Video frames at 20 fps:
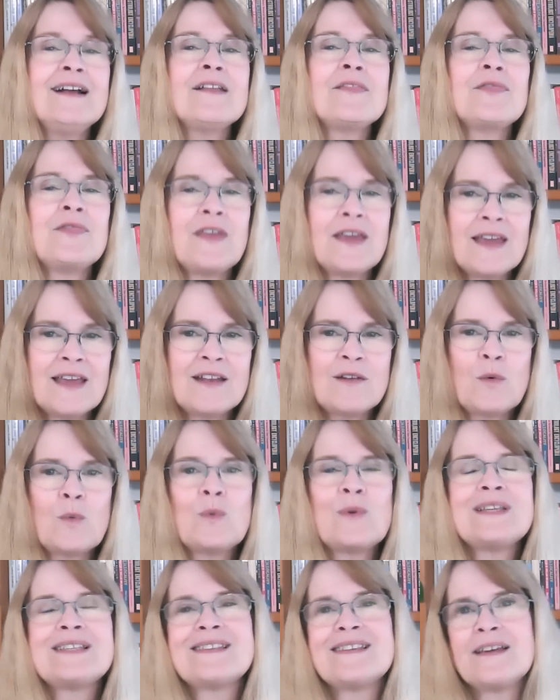Then
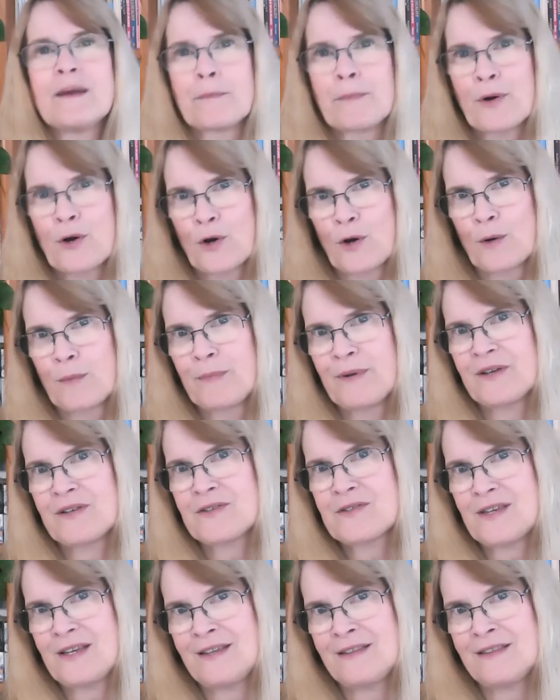we see a
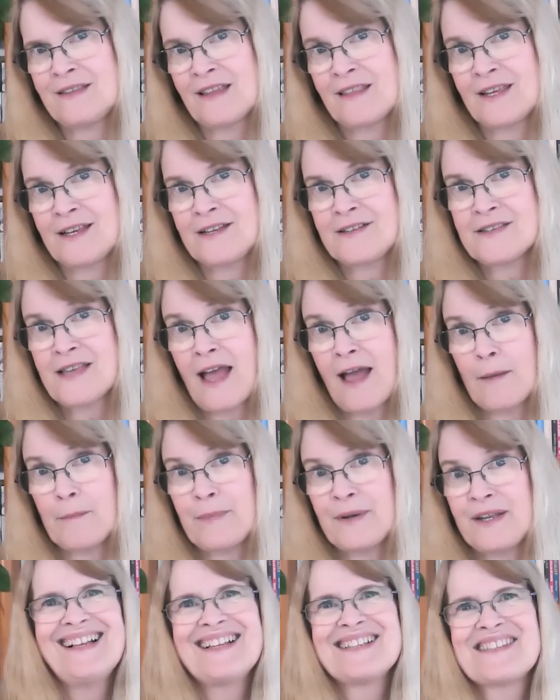purpose in the things
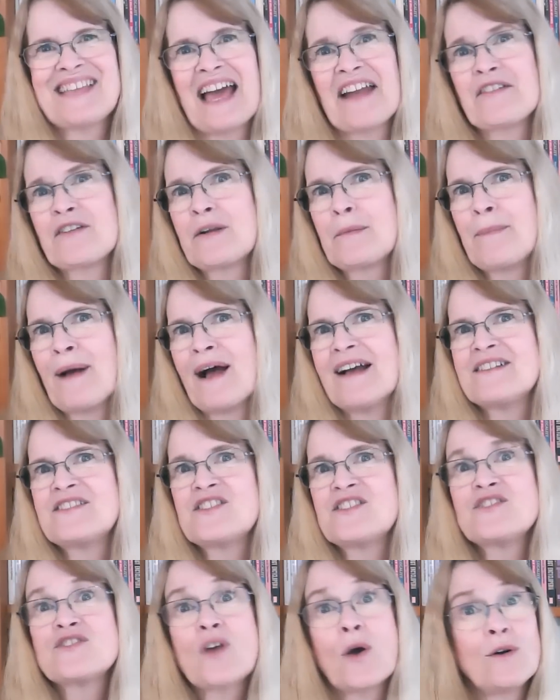happening. Saturn in
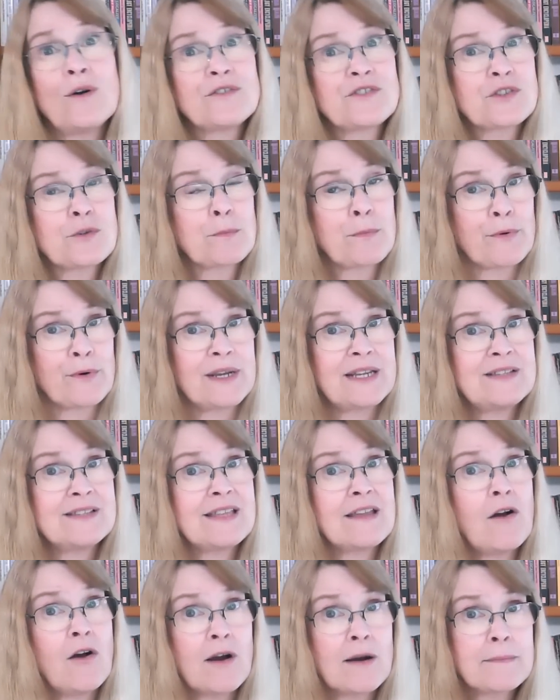Pisces also brings
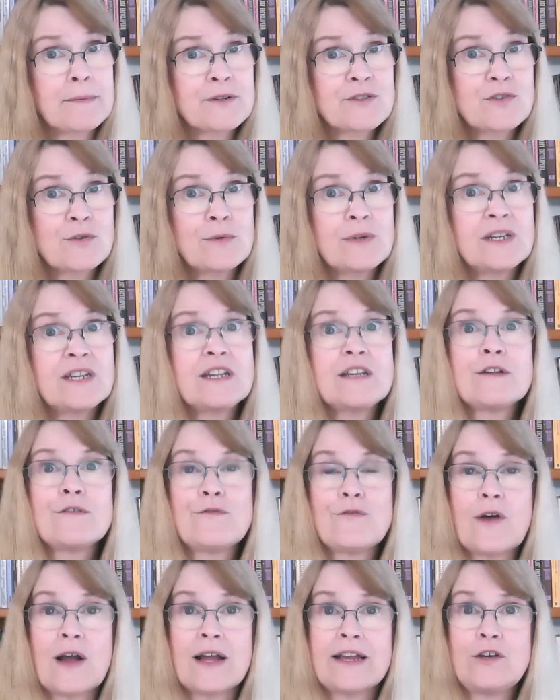the opportunity to
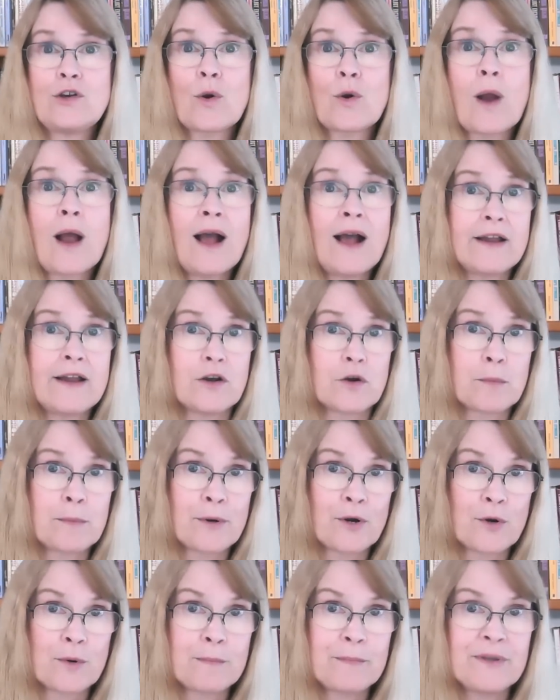find your higher
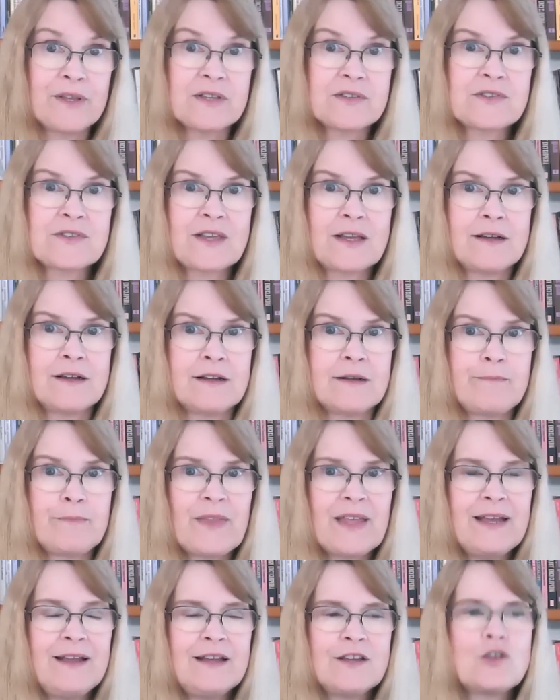purpose,
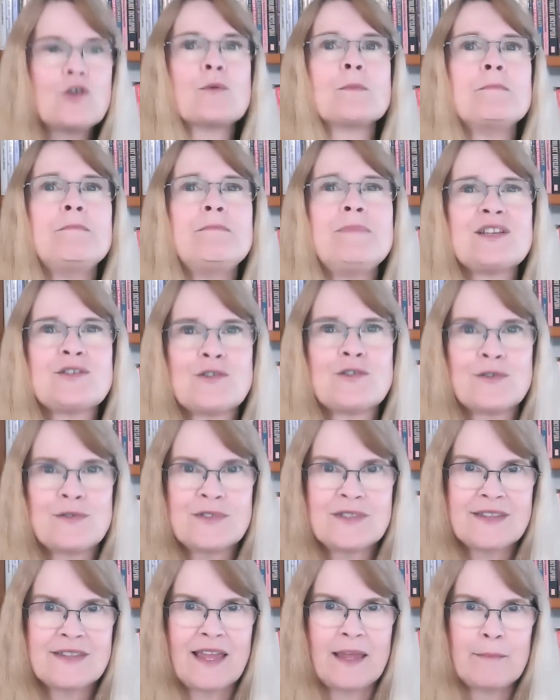your mission
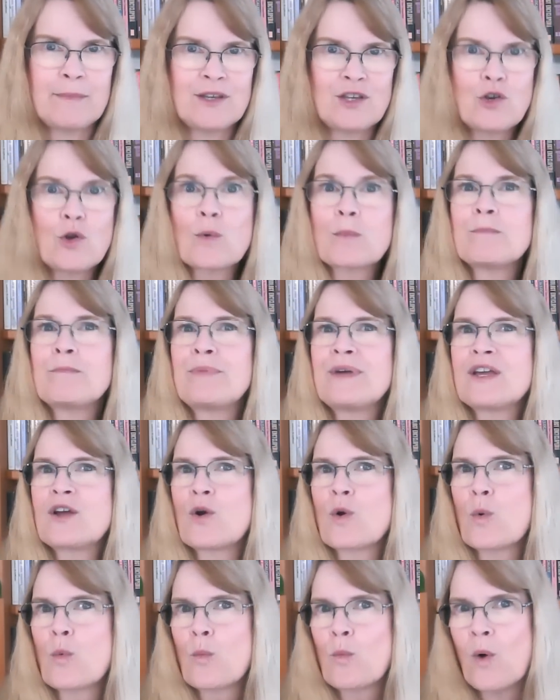statement, your
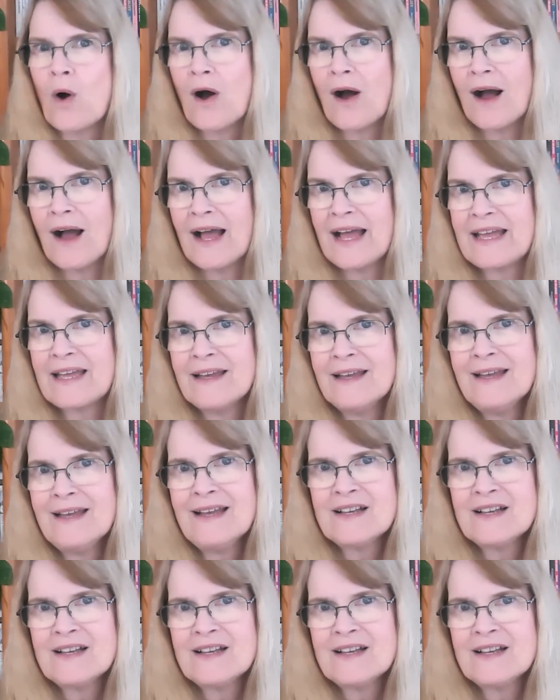bigger why.